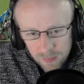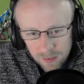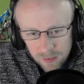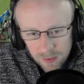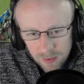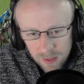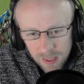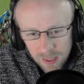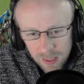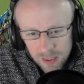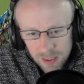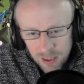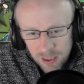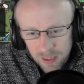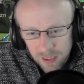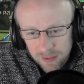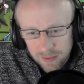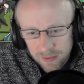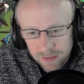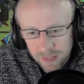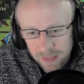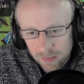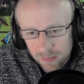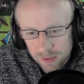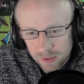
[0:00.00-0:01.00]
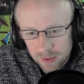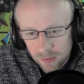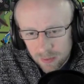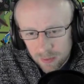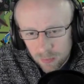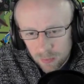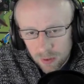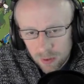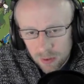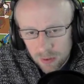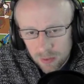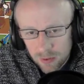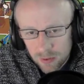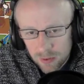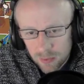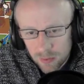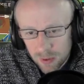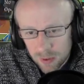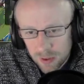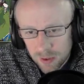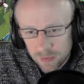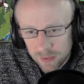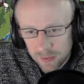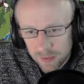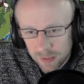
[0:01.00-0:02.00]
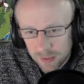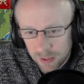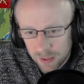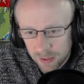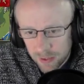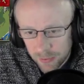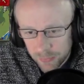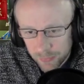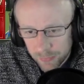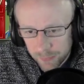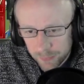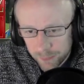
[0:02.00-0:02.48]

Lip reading: Actually, that was the world's worst thing to do.